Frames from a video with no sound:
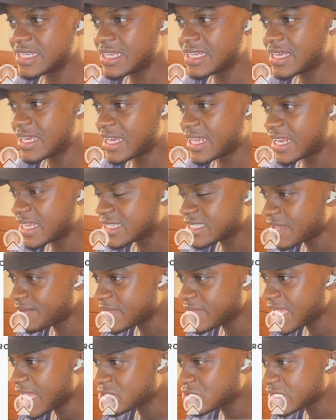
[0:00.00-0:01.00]
and then something
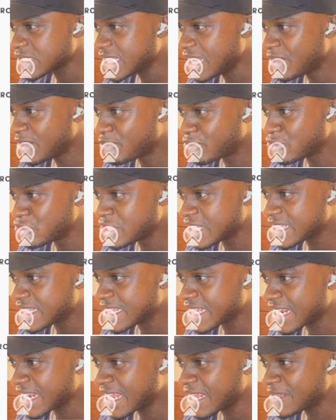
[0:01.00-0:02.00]
has returned, project
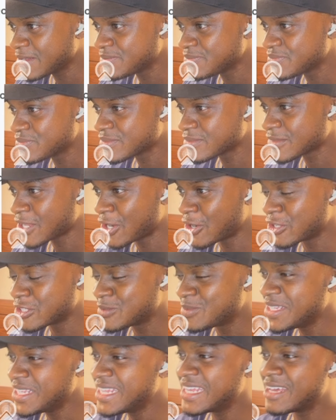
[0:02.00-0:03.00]

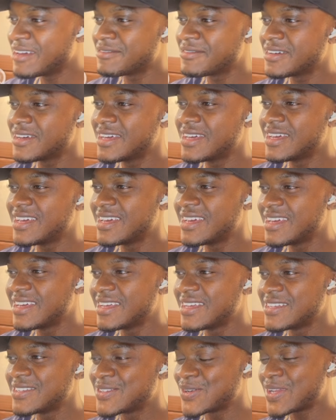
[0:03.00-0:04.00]
3.pdf.
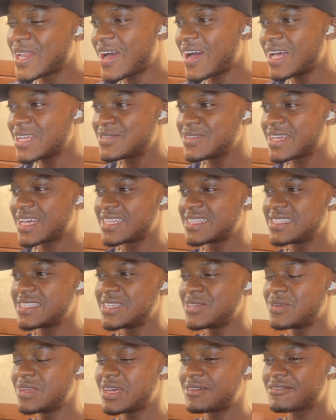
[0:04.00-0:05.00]
So now, as you can see, we
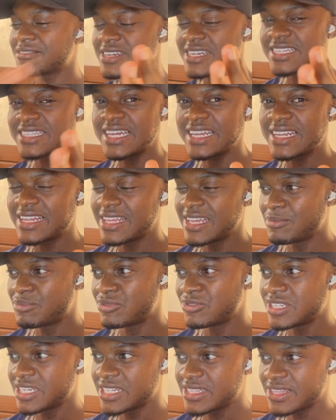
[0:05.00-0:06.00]
have created
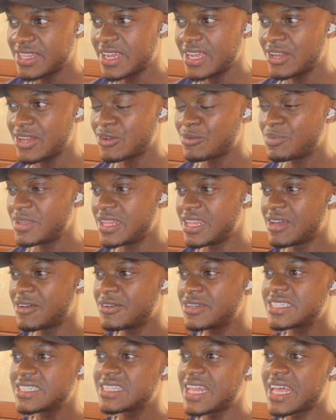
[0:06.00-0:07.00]
project3.pdf, which
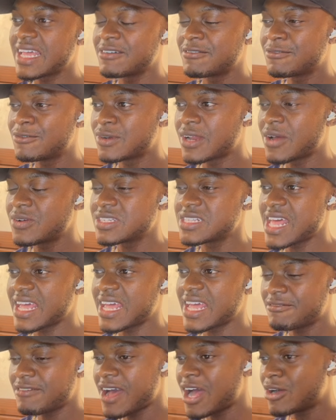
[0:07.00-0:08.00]
is like a folder, which is like a
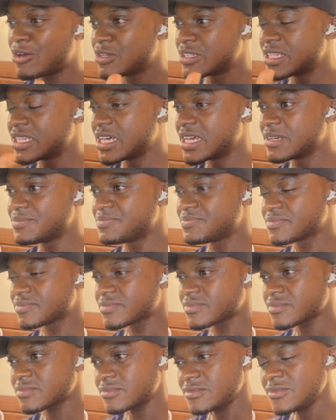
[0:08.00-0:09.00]
file on the
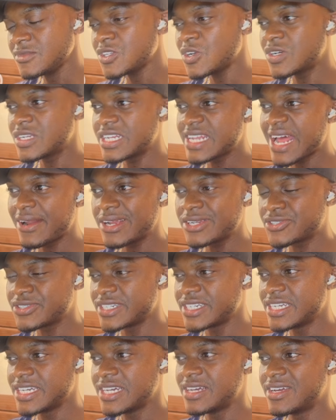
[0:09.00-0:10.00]
directory,
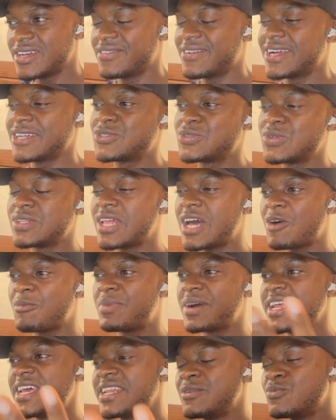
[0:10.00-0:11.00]
right? So now, but
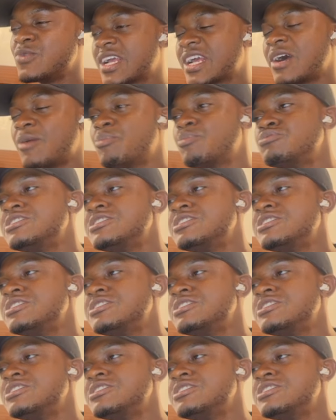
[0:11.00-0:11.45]
then we can put